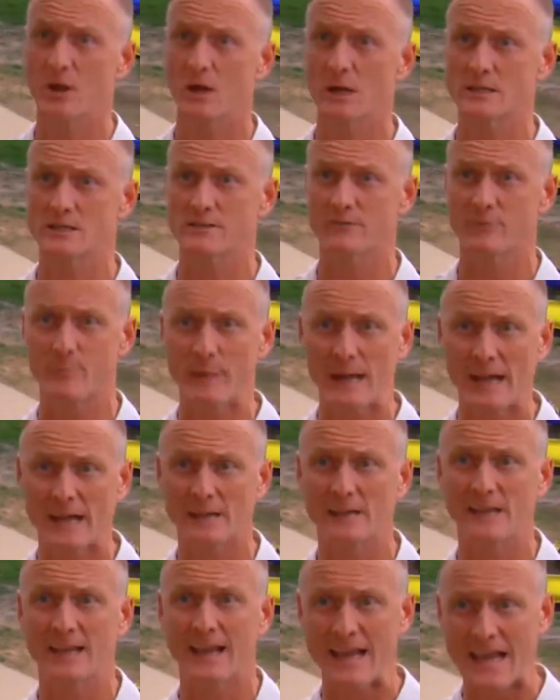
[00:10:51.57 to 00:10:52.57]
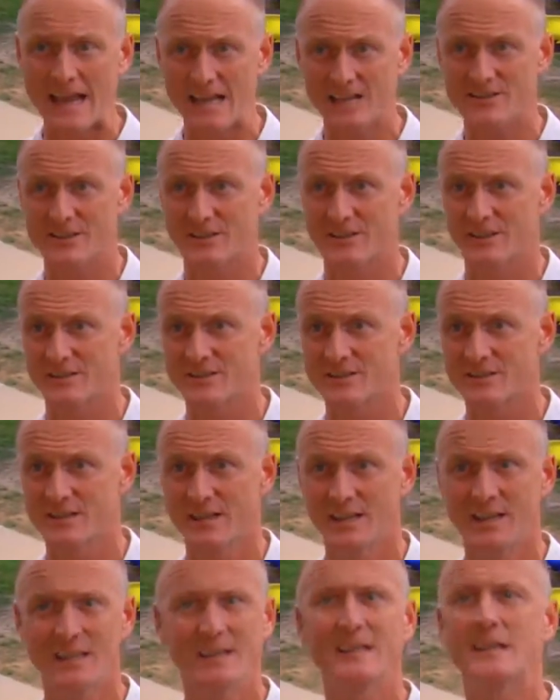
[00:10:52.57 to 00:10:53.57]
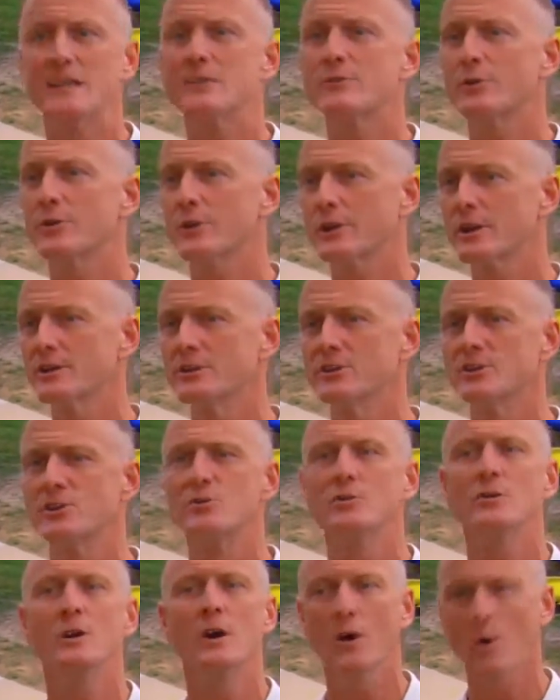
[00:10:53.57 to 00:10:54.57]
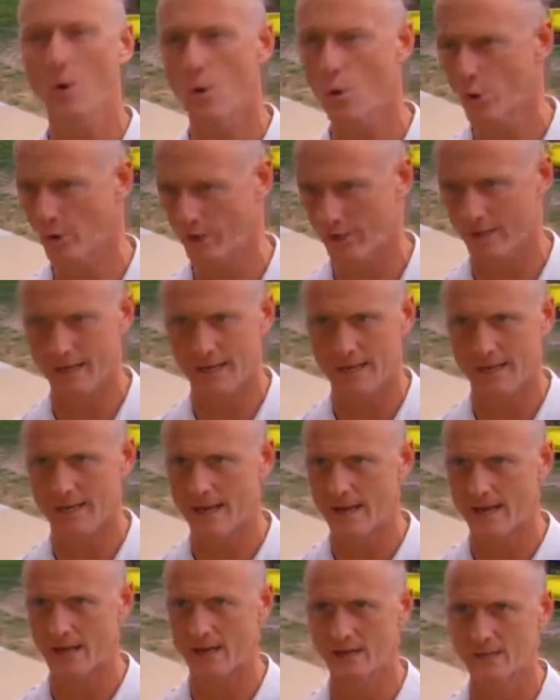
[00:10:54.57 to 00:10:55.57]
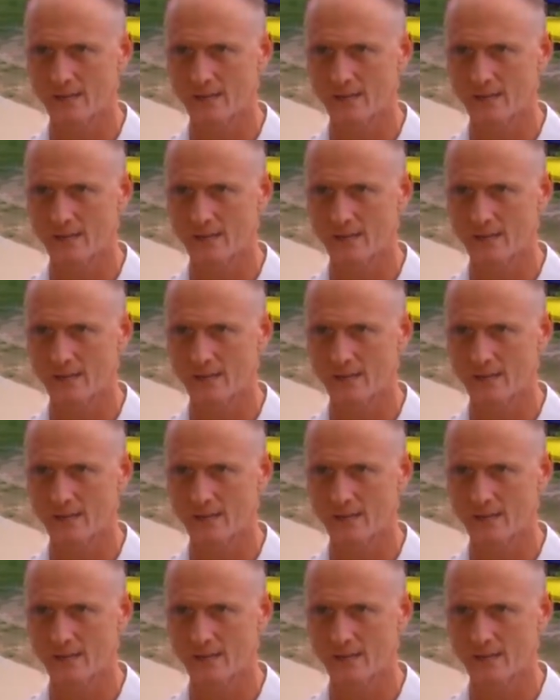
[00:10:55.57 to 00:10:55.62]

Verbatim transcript: cause of paddling accidents in either a canoe or a kayak.